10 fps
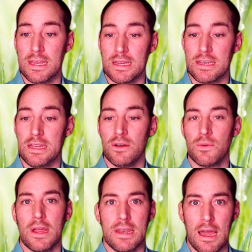here.
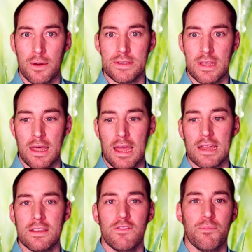Right now it's not
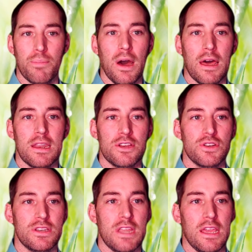active, but it
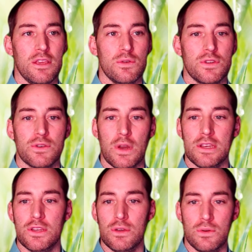should take you straight
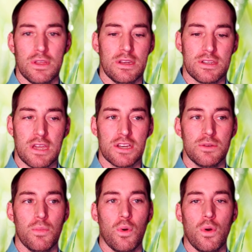to the discussion
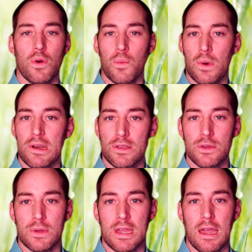board where you
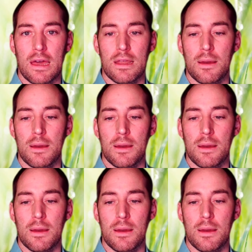can